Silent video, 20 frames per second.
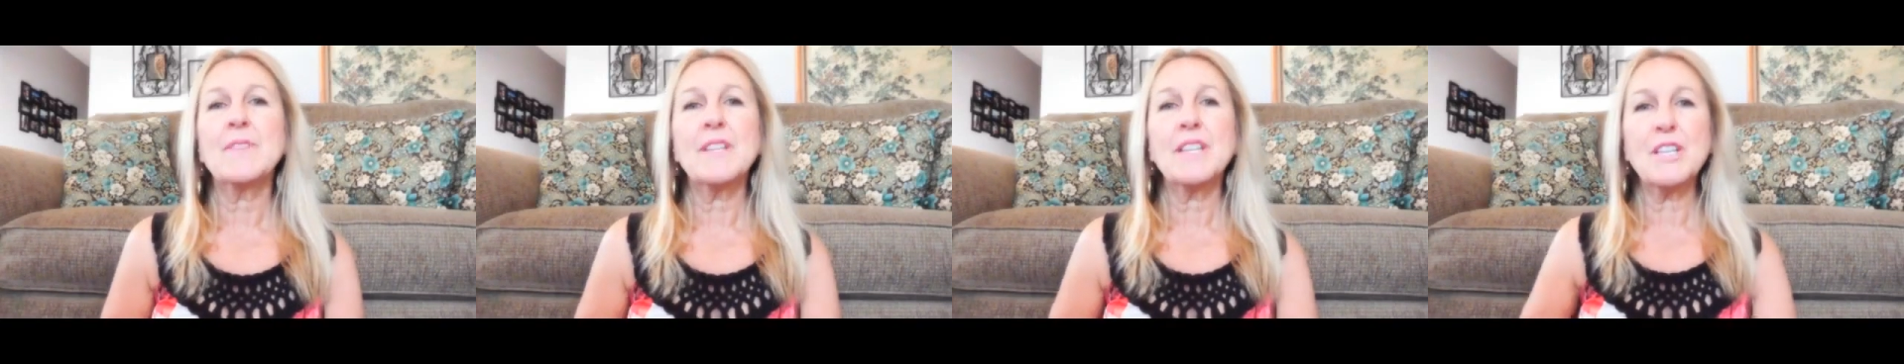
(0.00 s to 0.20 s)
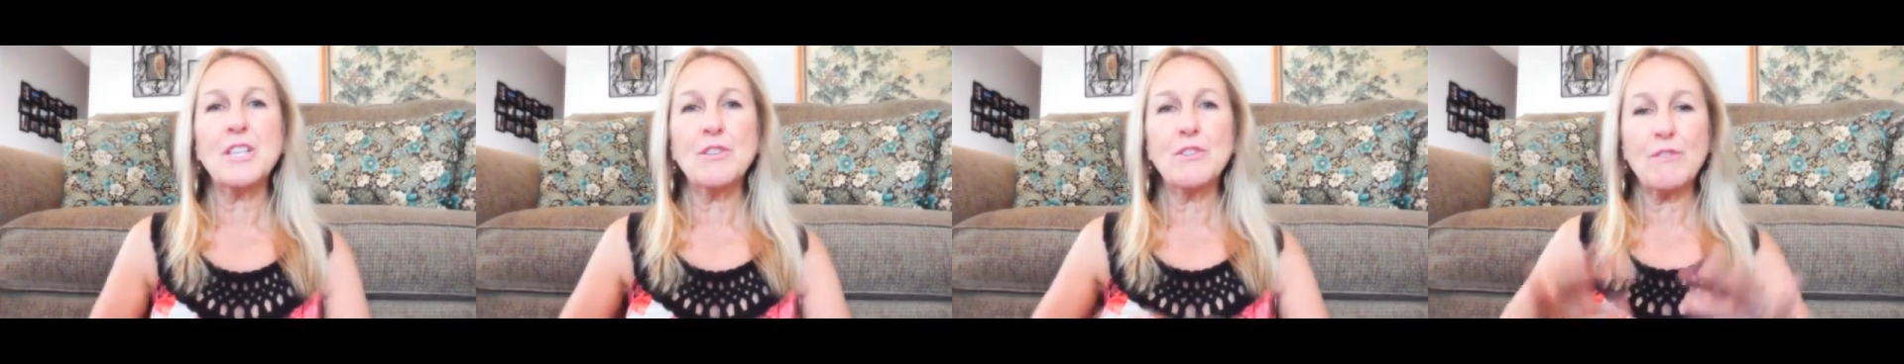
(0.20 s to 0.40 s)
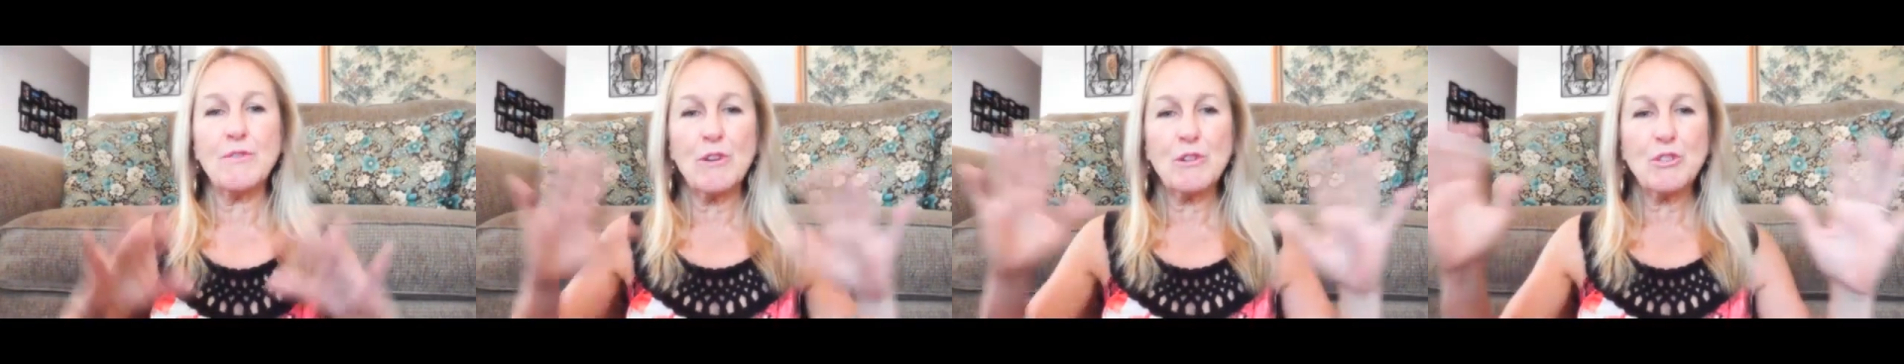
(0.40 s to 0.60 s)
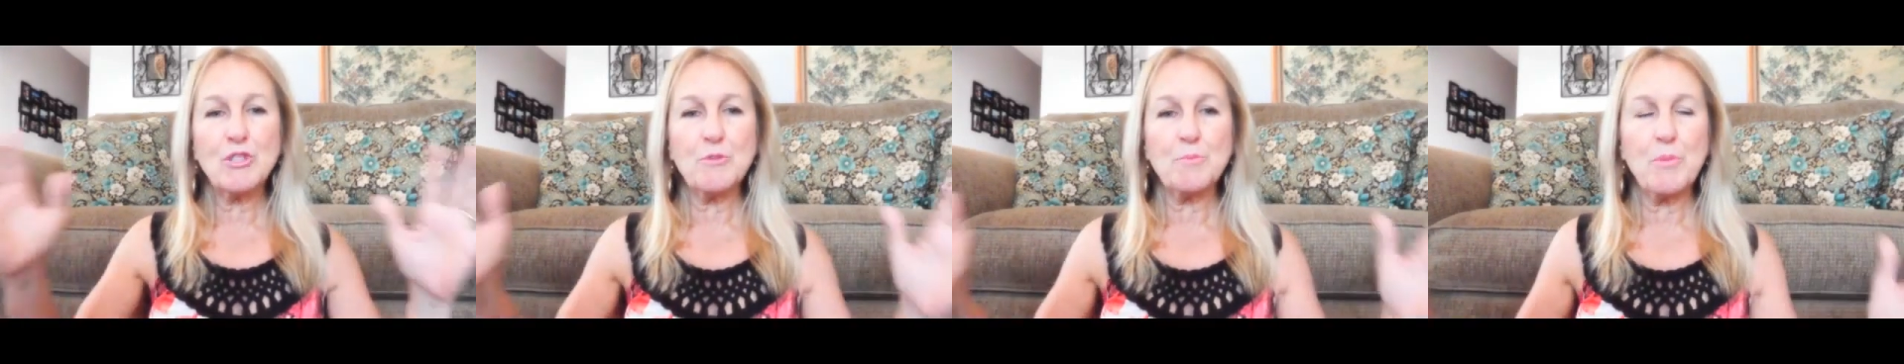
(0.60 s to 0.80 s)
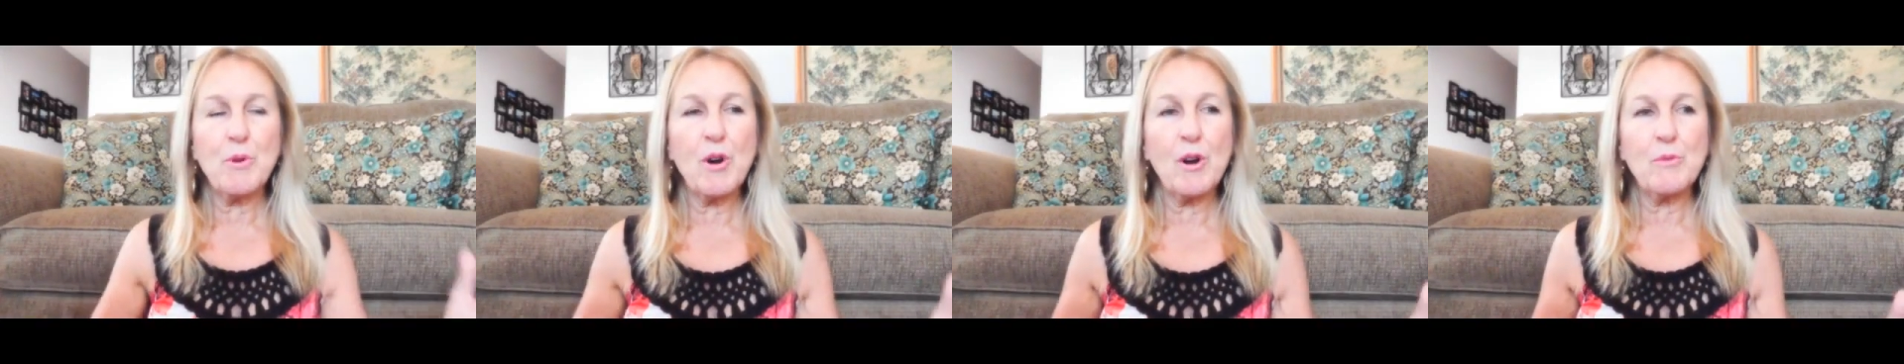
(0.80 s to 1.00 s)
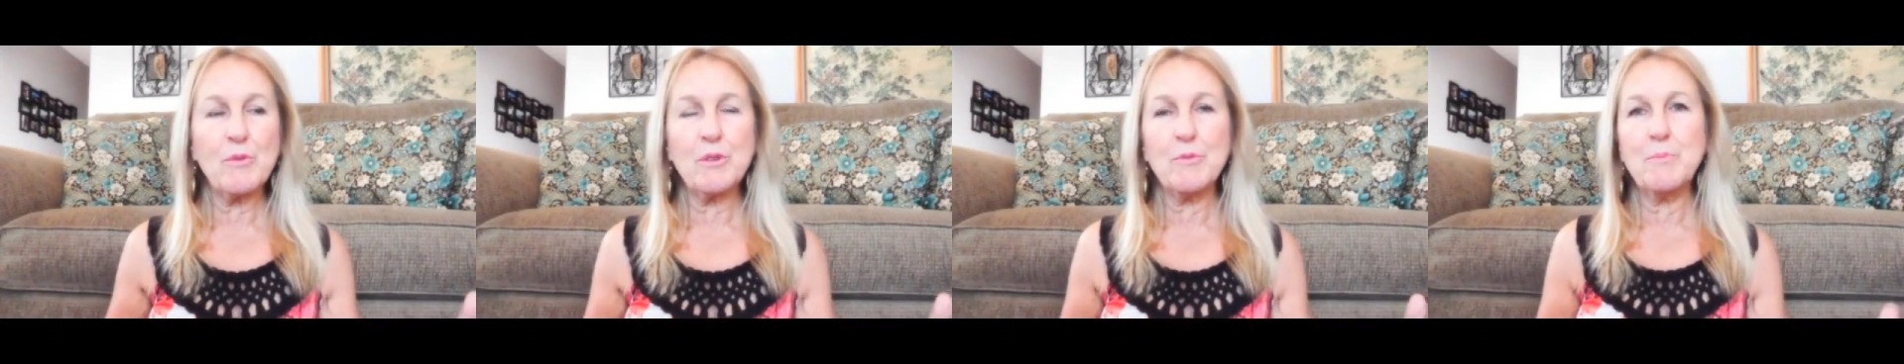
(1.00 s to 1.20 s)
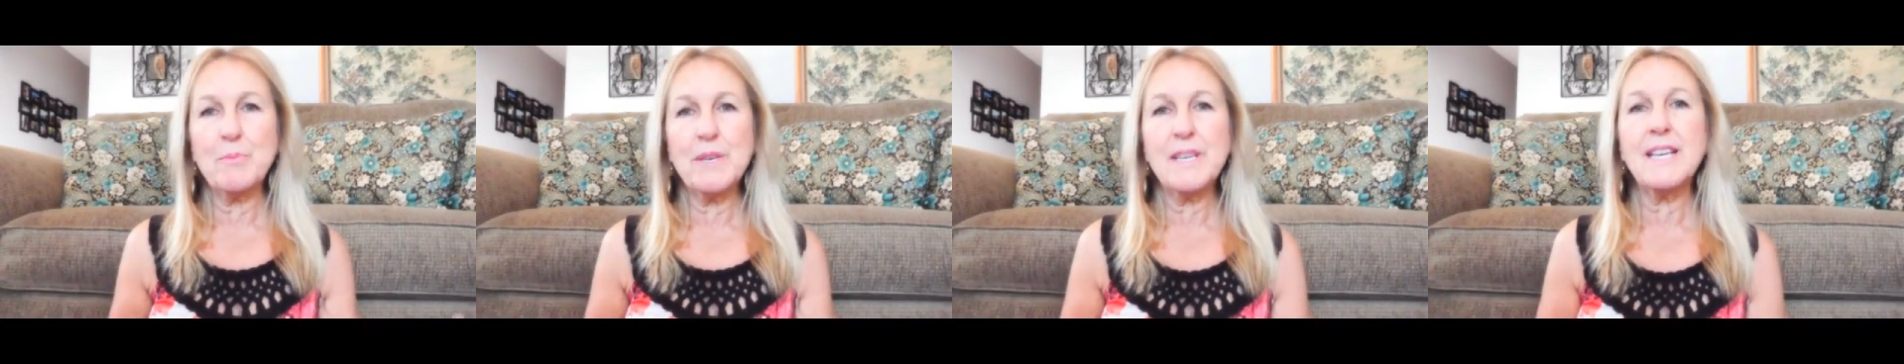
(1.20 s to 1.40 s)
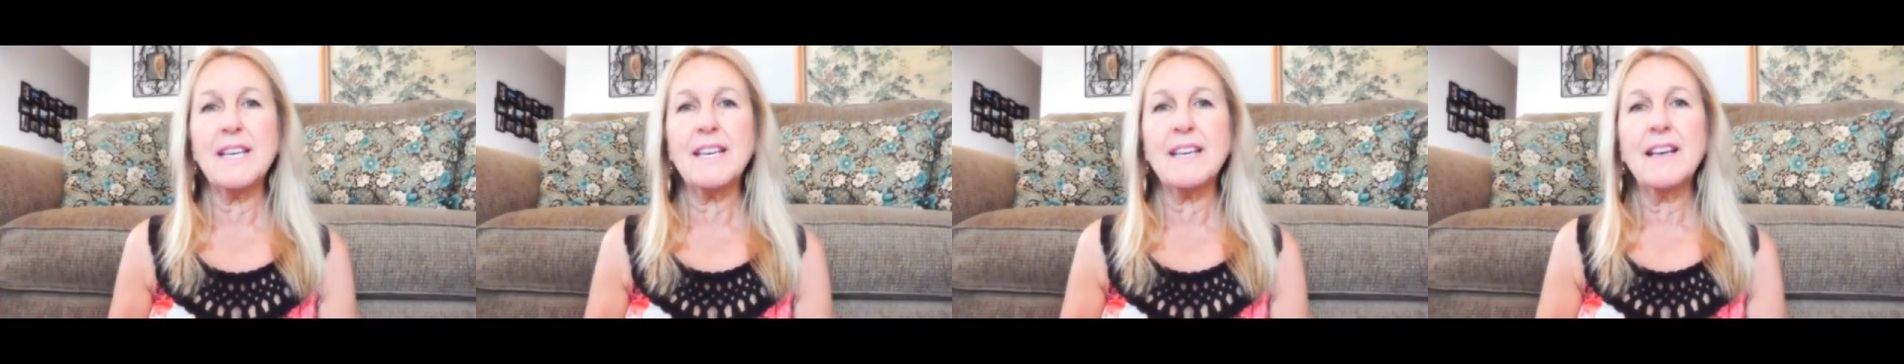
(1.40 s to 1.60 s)
The universal part would
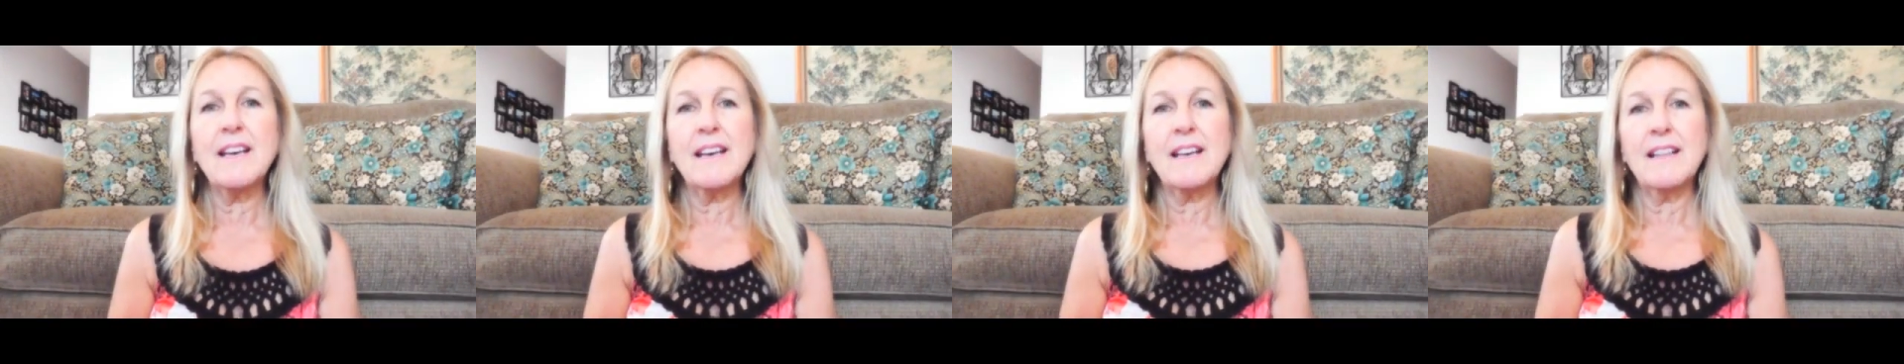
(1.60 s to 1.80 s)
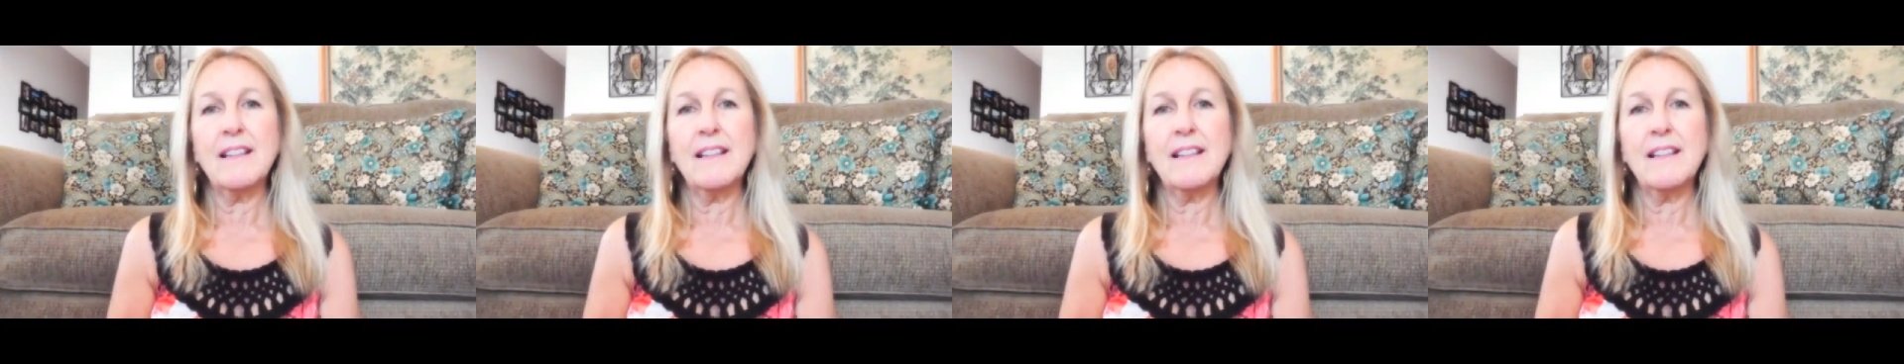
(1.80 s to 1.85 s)
be